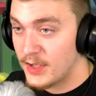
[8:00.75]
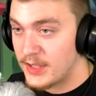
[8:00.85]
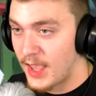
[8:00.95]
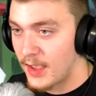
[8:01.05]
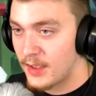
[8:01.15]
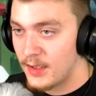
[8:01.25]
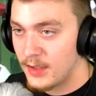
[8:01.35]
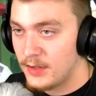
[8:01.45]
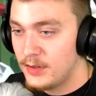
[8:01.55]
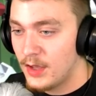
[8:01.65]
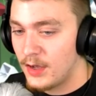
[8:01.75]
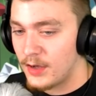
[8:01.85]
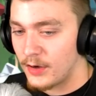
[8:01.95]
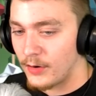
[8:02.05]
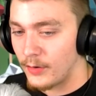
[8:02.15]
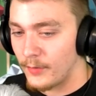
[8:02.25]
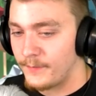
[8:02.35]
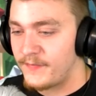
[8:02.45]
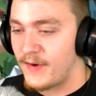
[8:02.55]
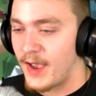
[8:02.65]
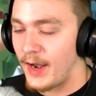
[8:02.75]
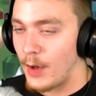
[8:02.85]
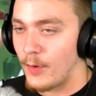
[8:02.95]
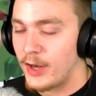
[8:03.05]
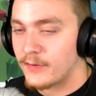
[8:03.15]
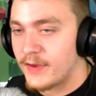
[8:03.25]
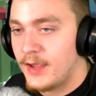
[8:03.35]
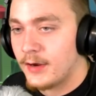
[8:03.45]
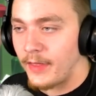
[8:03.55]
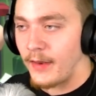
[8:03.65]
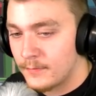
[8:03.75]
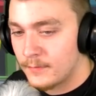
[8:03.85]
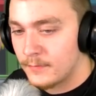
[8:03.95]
Yeah. No. Fine, I'll wait over here then.